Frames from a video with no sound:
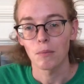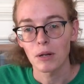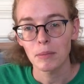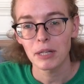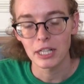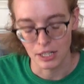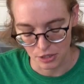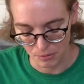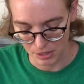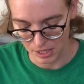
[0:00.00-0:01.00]
what am I going to
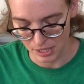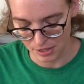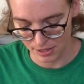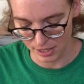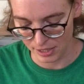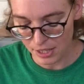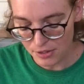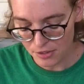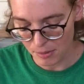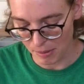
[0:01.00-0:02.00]
do with these? Like, these are the